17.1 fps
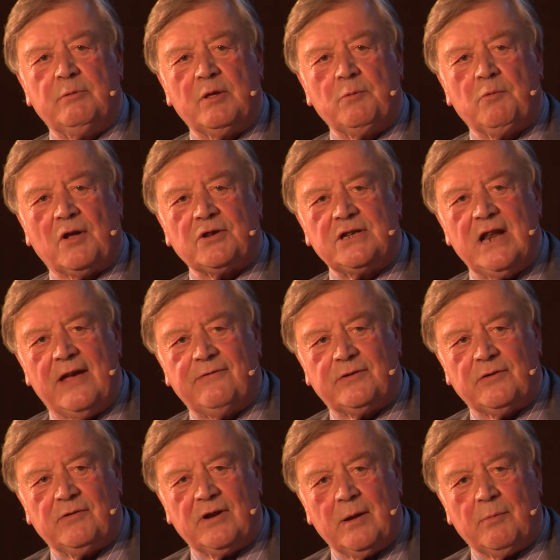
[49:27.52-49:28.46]
with what's
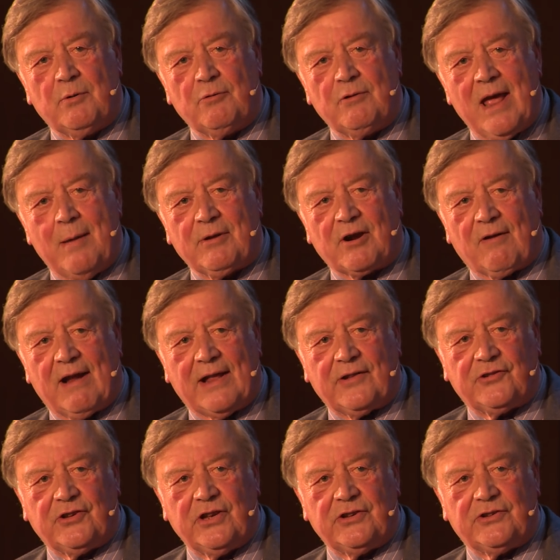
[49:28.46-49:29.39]
left of the Liberal
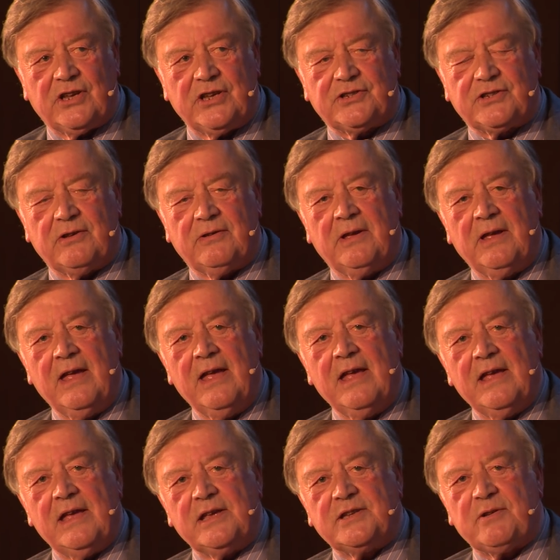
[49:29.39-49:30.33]
Democrats. It's
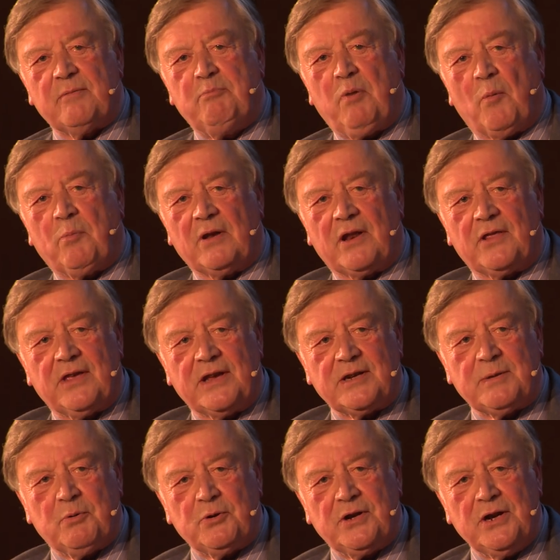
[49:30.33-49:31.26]
a popular
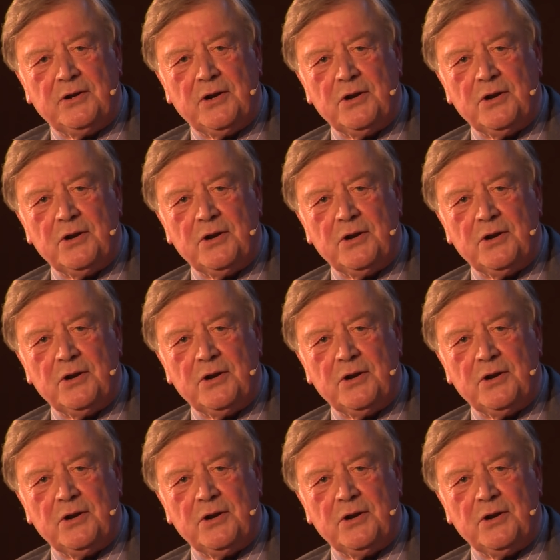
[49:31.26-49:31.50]
thing to put in